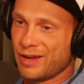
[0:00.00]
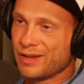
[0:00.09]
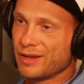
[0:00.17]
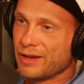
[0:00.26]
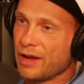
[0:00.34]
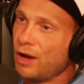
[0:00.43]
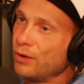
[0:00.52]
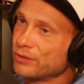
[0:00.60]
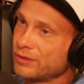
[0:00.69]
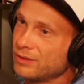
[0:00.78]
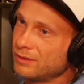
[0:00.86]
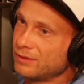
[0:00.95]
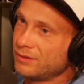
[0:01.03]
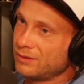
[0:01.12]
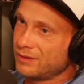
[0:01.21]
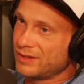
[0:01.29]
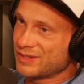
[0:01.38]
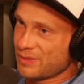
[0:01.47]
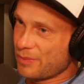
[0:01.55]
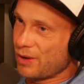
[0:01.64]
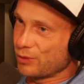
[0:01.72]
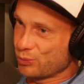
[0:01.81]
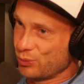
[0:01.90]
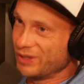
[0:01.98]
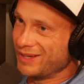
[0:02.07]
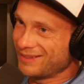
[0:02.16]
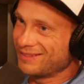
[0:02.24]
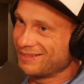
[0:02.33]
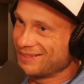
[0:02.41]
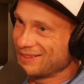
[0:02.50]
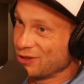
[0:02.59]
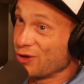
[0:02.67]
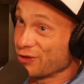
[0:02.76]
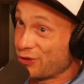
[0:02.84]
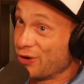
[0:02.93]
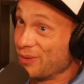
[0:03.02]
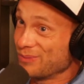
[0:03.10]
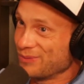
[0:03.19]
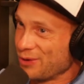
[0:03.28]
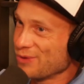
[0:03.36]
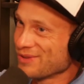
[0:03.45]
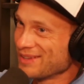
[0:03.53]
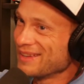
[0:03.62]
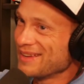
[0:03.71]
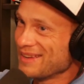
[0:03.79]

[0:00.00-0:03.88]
hanging out is about winning long term, no?